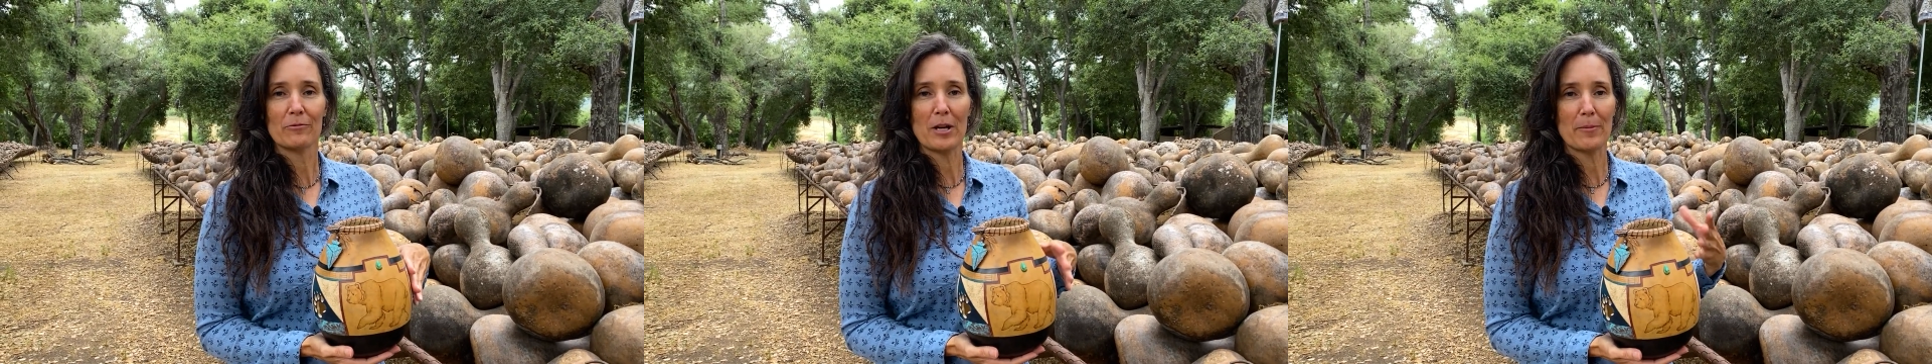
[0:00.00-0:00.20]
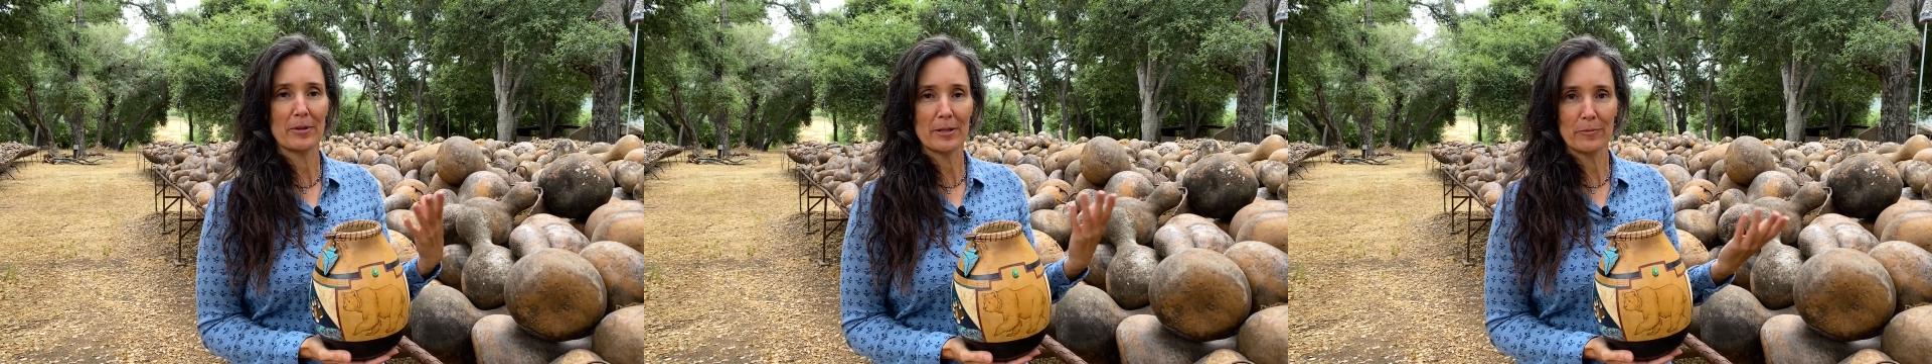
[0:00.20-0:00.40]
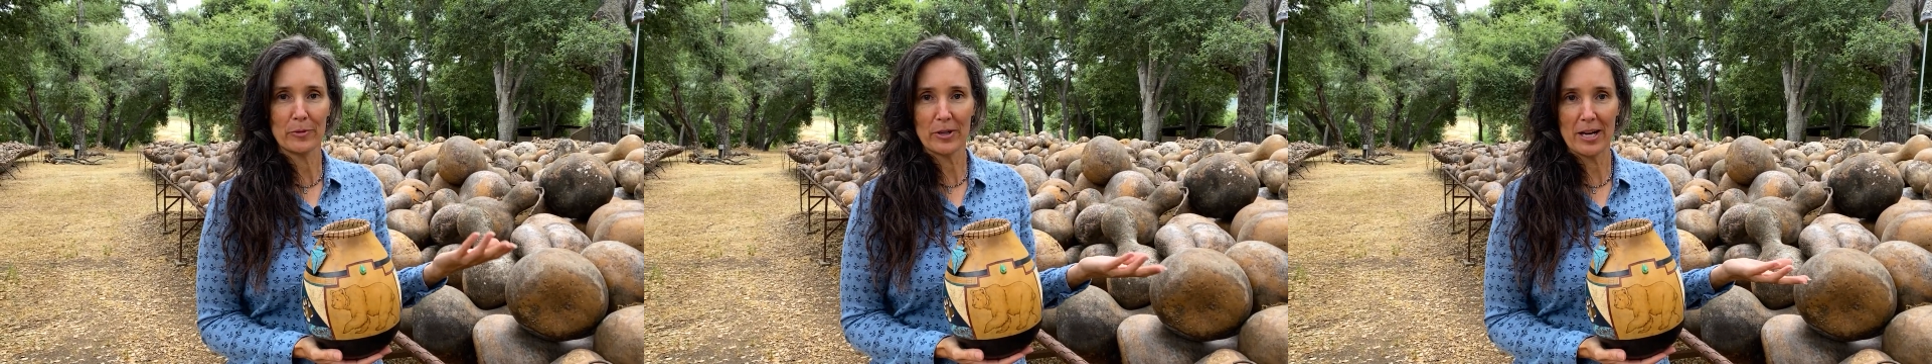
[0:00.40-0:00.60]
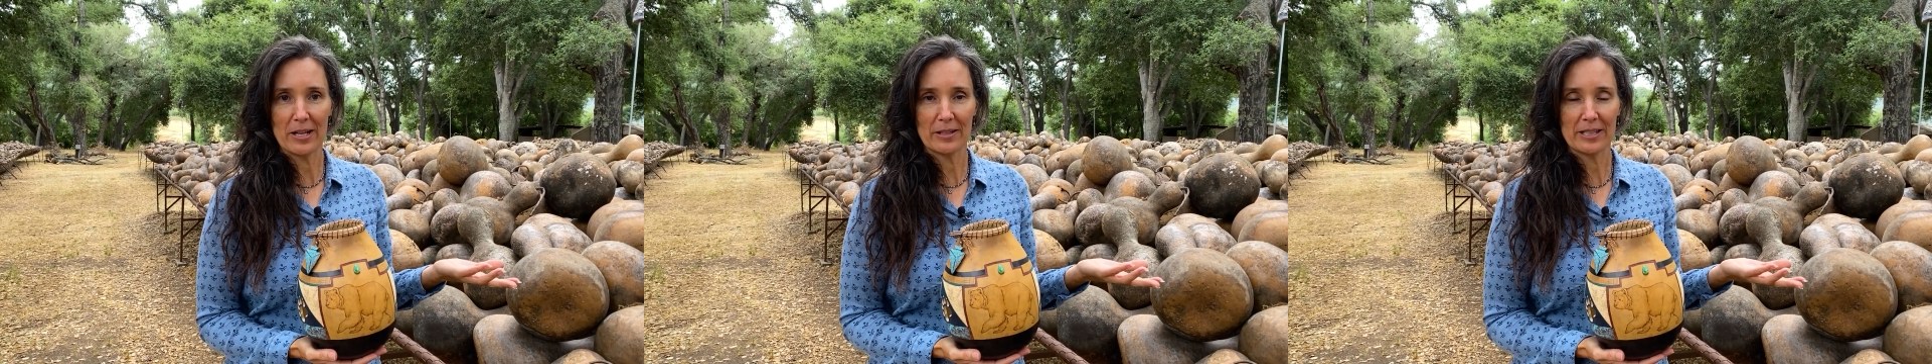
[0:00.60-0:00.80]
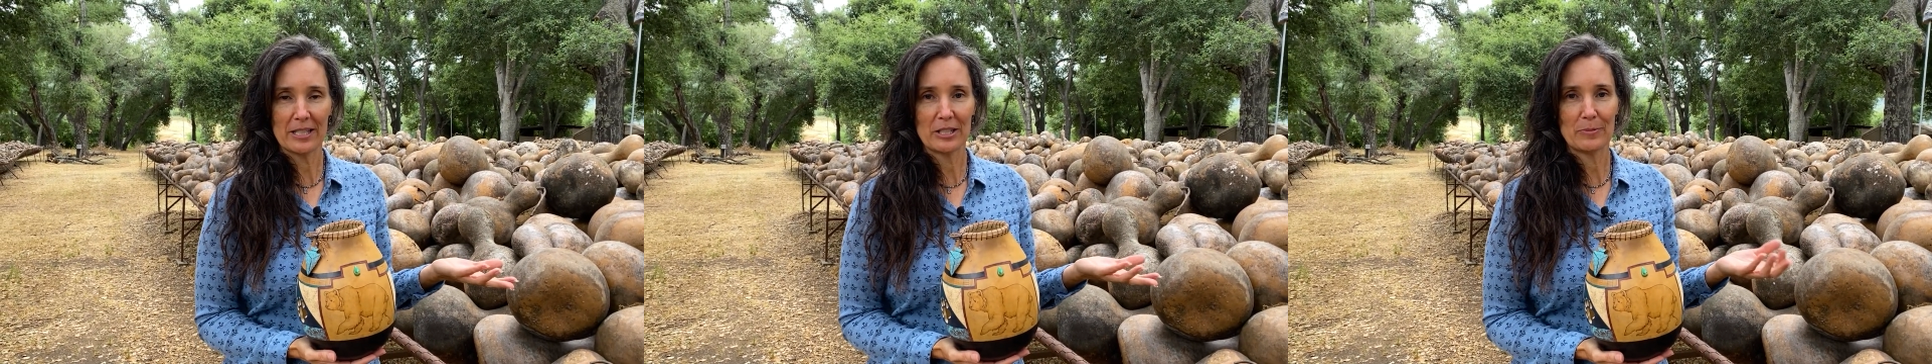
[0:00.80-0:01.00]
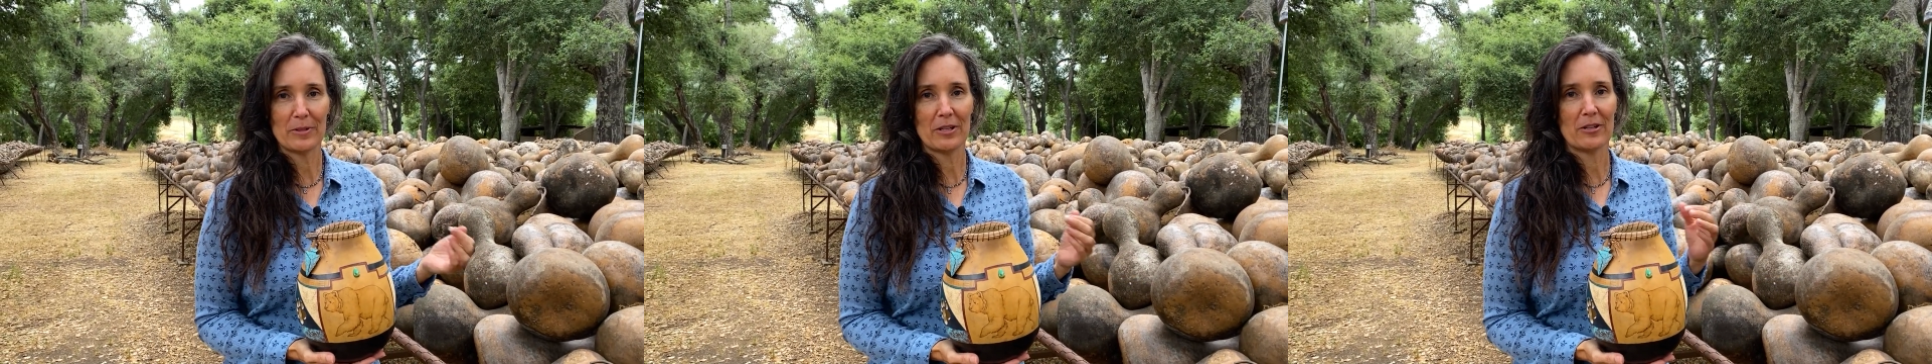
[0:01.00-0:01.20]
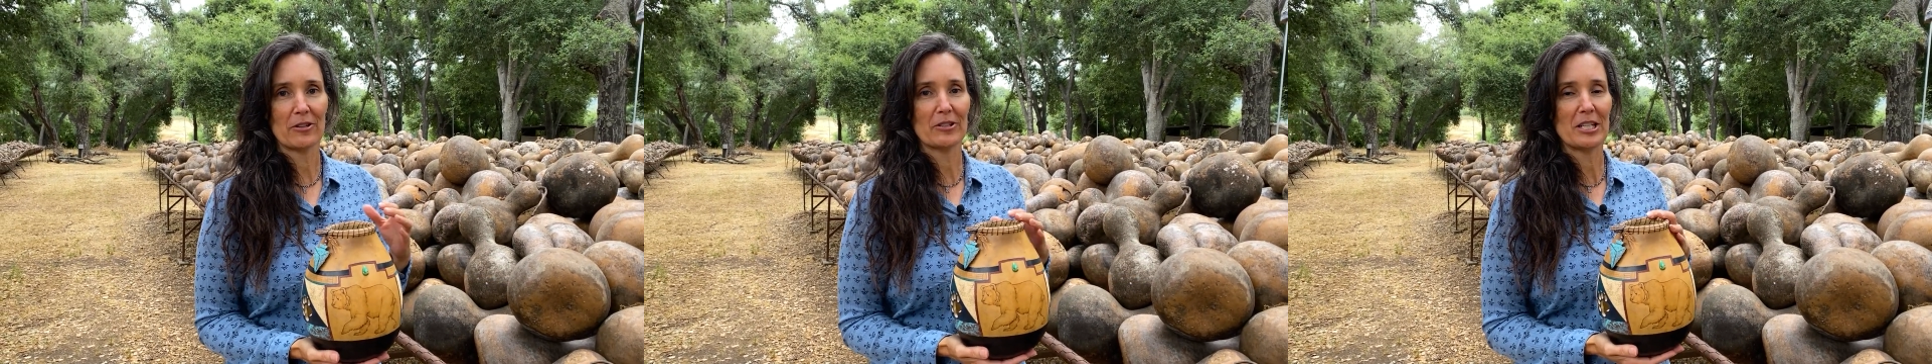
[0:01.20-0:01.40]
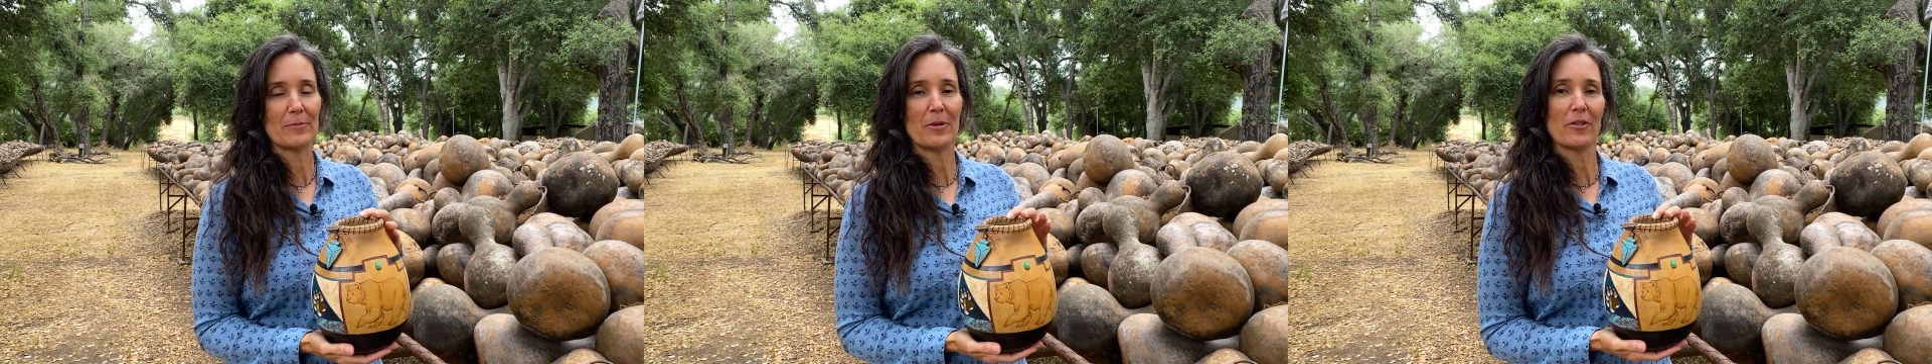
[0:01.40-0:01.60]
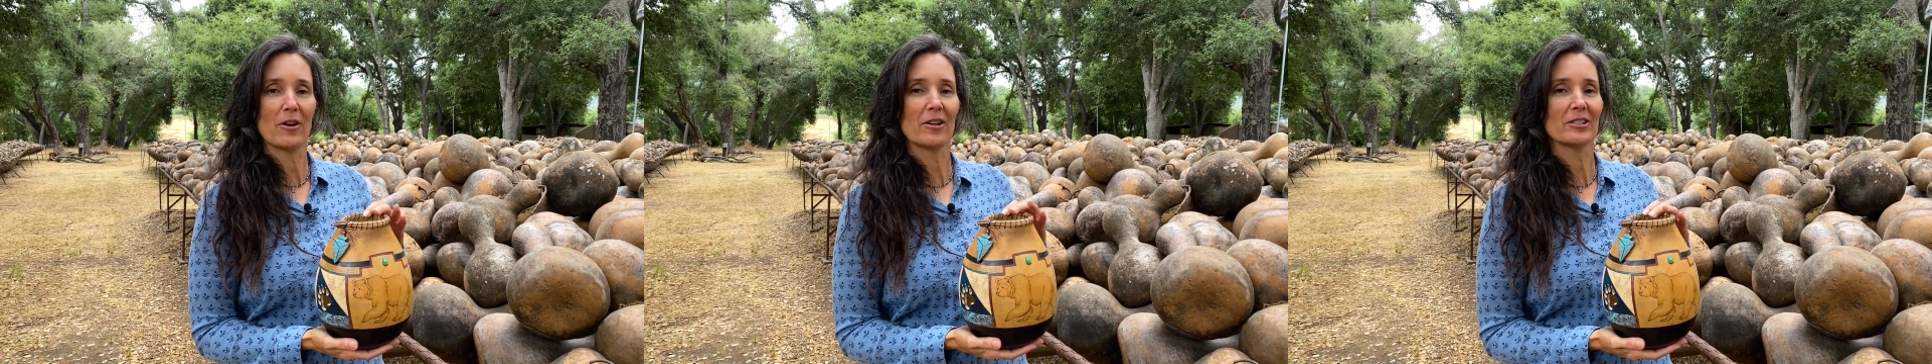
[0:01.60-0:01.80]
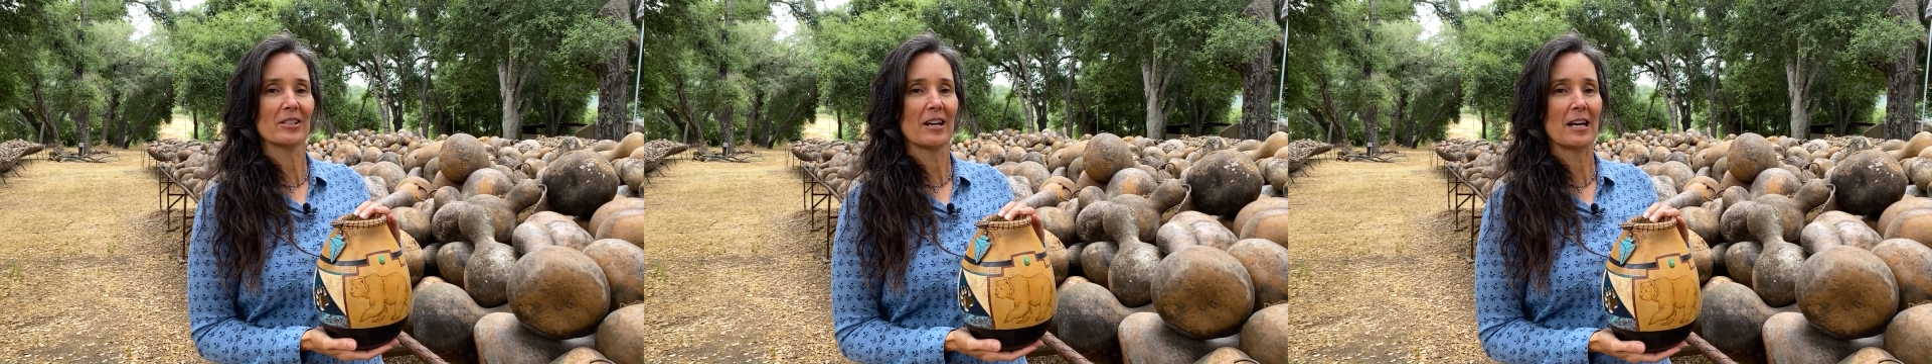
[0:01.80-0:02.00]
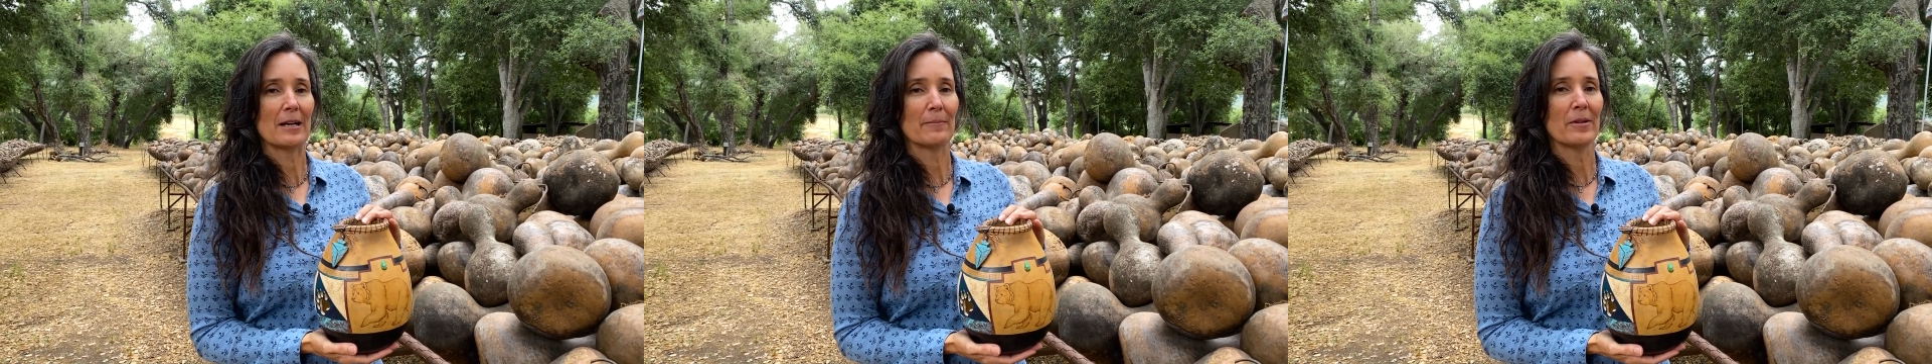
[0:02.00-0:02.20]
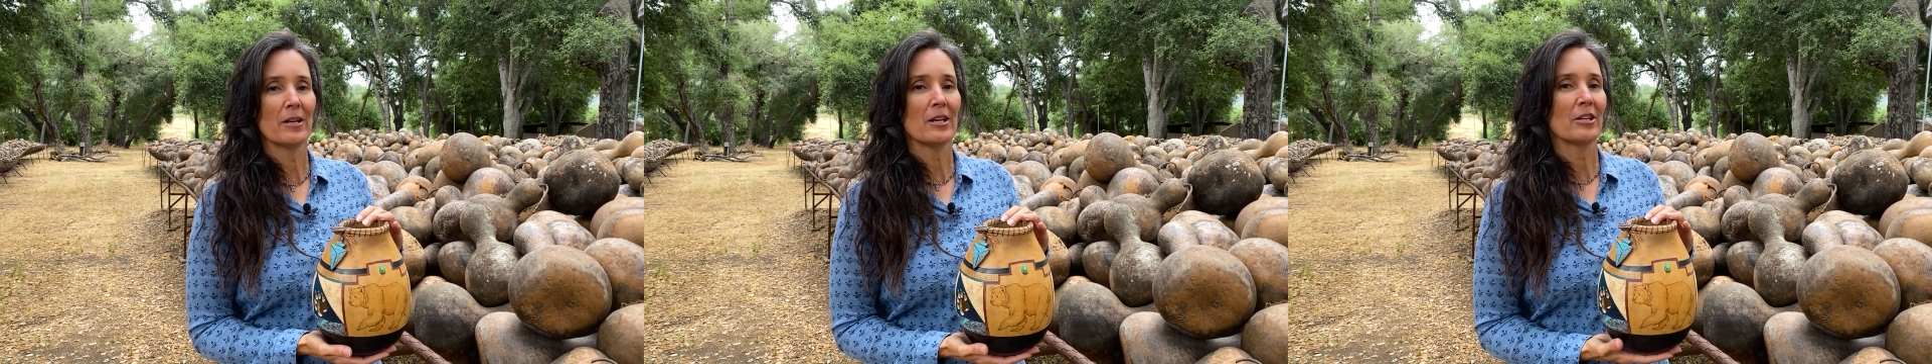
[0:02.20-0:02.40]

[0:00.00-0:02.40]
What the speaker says: Robert Imbriali, he's been on our team a long time.